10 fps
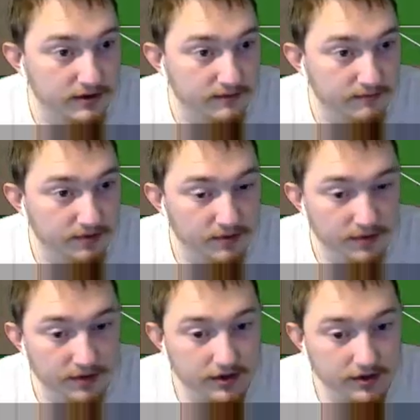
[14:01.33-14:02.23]
But
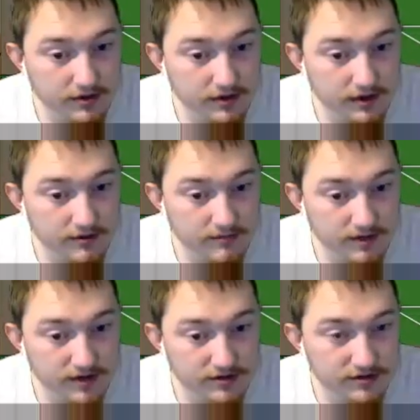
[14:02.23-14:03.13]
we're gonna go ahead and
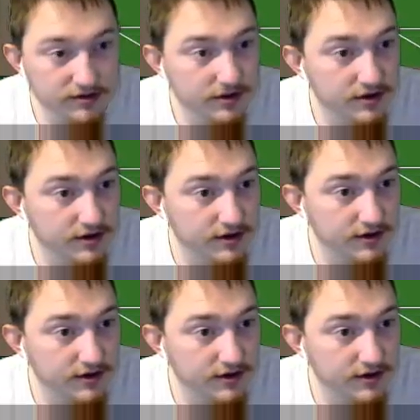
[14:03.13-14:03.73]
make sure